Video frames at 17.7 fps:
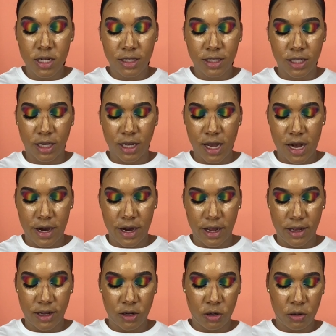to kind of
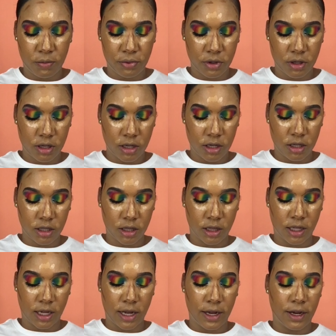help
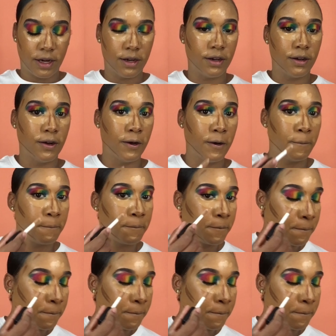lighten up